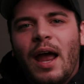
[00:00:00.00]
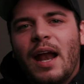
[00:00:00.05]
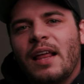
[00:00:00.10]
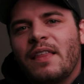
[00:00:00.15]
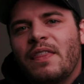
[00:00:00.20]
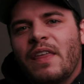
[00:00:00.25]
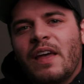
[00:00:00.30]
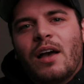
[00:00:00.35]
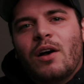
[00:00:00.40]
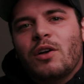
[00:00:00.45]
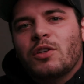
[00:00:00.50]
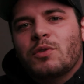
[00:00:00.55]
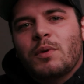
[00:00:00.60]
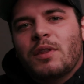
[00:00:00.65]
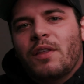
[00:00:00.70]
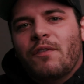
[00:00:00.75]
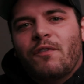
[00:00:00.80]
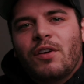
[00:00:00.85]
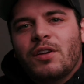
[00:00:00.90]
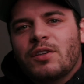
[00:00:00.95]
anything else
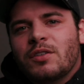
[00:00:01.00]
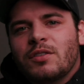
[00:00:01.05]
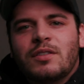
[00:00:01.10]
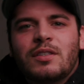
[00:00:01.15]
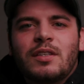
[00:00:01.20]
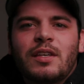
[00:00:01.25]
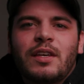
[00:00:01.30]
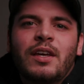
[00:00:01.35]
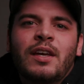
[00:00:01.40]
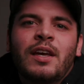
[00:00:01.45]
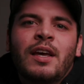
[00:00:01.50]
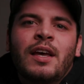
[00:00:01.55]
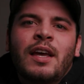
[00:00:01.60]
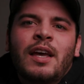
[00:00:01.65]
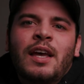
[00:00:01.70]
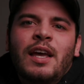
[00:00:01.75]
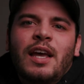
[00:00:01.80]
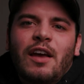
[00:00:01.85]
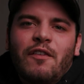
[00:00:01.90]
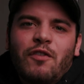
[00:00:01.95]
with efficiency,
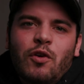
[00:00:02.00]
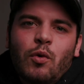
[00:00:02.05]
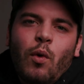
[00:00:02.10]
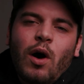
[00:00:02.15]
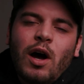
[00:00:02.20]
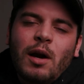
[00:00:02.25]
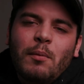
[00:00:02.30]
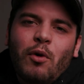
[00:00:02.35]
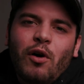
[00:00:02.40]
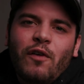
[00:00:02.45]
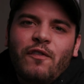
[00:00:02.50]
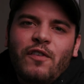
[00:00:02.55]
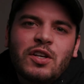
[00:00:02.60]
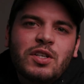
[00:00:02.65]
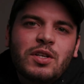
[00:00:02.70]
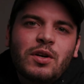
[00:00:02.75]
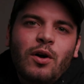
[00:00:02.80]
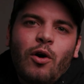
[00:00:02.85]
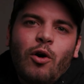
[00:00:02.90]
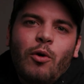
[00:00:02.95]
if you want a more
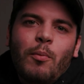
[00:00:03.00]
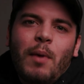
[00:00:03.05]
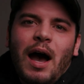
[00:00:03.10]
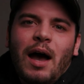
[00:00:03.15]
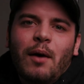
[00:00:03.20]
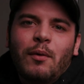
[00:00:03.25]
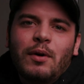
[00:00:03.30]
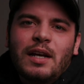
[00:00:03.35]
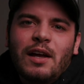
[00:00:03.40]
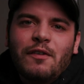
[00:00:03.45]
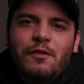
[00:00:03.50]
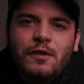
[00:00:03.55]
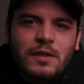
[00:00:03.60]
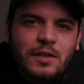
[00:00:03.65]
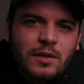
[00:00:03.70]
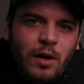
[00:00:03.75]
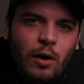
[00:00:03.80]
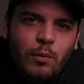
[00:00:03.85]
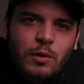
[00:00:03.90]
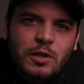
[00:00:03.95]
efficient home, I would definitely
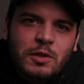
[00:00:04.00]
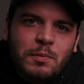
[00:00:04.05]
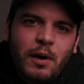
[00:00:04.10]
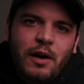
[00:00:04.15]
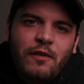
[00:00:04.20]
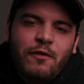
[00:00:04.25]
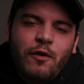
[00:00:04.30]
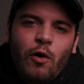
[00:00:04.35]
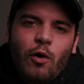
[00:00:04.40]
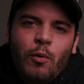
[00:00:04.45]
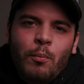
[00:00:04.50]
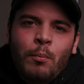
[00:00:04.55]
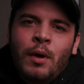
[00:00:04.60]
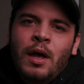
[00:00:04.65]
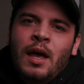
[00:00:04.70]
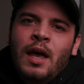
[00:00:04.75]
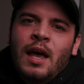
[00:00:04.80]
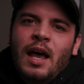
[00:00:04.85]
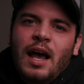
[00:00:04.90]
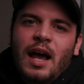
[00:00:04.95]
start with spray foam.
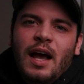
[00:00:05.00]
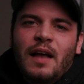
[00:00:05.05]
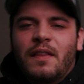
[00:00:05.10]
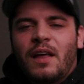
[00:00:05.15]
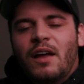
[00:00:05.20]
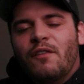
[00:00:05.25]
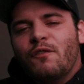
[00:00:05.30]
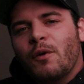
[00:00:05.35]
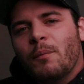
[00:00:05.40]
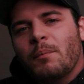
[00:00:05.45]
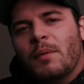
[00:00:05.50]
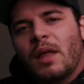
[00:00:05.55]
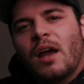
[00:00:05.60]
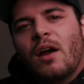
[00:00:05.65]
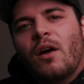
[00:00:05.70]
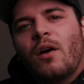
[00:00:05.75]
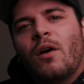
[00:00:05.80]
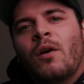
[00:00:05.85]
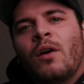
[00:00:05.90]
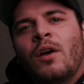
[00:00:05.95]
And then from
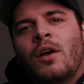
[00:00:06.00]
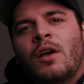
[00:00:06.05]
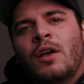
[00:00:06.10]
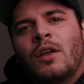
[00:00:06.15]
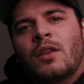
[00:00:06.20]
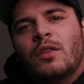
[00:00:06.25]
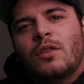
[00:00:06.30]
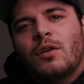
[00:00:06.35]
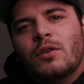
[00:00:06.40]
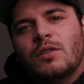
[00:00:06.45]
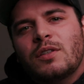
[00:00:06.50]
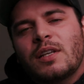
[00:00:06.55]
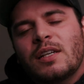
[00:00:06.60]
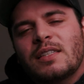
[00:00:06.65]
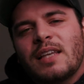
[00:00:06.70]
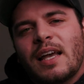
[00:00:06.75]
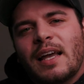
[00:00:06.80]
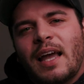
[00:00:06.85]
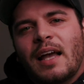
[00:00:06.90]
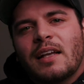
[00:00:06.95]
there, there's
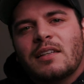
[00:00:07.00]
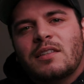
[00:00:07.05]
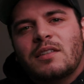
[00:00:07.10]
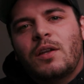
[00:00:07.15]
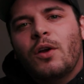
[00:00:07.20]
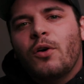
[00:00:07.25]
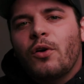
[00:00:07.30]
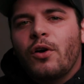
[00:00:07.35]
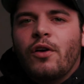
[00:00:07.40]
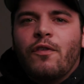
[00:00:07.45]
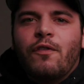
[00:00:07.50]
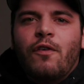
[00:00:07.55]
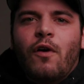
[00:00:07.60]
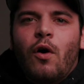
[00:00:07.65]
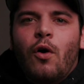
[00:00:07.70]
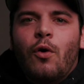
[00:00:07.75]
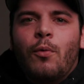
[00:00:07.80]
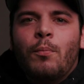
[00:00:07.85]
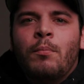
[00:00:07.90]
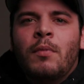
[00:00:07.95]
things like exterior
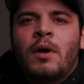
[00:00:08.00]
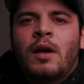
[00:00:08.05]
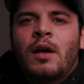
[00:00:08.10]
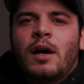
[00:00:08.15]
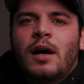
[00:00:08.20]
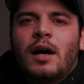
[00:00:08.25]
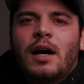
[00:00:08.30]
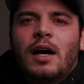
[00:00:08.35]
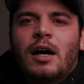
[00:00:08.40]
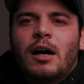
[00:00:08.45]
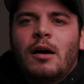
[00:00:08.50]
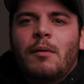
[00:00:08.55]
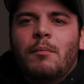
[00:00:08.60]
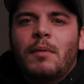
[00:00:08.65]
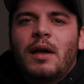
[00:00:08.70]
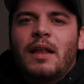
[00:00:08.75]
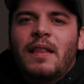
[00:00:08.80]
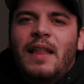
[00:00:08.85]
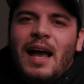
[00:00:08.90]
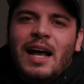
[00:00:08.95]
foam,
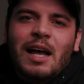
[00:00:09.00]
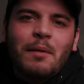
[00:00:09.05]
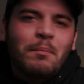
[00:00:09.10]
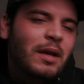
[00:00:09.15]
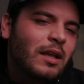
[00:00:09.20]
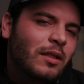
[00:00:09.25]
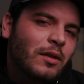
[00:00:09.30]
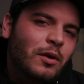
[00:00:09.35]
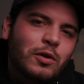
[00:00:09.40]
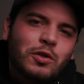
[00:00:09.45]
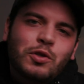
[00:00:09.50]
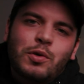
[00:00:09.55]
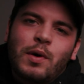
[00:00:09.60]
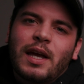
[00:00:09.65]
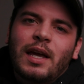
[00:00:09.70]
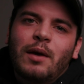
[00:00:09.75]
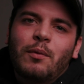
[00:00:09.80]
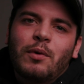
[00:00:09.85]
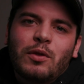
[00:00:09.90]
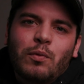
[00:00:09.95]
and that can be a little
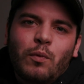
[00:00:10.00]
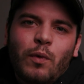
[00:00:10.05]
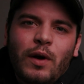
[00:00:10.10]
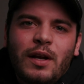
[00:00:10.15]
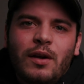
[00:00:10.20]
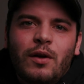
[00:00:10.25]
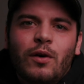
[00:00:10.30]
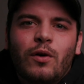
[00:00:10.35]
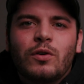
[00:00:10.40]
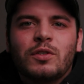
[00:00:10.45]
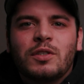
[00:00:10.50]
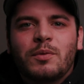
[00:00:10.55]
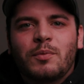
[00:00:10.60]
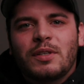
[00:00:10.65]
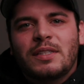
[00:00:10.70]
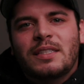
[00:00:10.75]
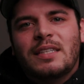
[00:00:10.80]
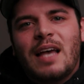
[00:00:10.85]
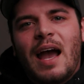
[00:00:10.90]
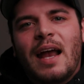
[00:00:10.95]
tricky with windows and
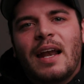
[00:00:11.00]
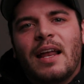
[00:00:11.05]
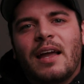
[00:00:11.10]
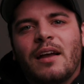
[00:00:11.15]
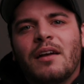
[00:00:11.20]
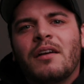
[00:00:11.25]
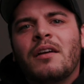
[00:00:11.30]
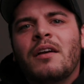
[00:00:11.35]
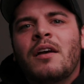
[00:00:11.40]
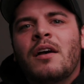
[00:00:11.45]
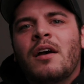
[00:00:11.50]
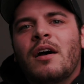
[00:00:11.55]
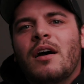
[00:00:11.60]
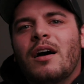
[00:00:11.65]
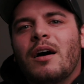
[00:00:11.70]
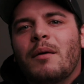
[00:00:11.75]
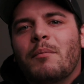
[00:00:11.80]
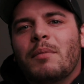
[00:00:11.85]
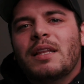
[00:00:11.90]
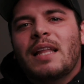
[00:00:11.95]
with siding,
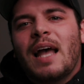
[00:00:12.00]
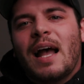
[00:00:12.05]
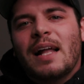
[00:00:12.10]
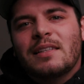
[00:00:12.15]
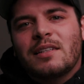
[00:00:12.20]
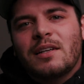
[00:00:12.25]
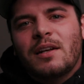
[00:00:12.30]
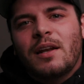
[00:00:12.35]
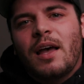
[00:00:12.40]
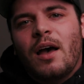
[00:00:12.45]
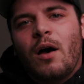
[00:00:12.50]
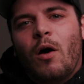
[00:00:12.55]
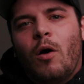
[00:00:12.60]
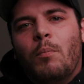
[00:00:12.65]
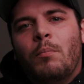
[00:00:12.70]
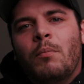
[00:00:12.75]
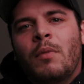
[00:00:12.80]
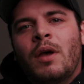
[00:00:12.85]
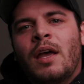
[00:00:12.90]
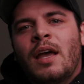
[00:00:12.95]
but that's gonna
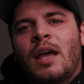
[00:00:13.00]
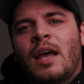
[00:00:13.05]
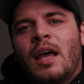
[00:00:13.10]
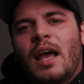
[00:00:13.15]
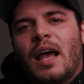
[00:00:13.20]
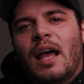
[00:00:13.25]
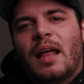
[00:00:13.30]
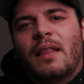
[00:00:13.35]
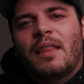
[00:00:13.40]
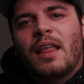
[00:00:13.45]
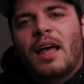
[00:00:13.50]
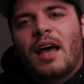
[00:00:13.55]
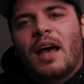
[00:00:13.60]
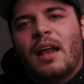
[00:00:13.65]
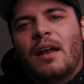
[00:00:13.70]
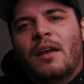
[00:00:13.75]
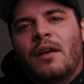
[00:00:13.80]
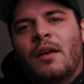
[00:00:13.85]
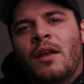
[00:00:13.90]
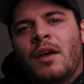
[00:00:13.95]
help. And
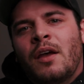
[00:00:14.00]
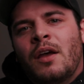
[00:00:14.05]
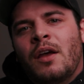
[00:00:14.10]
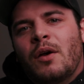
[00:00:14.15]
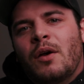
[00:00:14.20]
then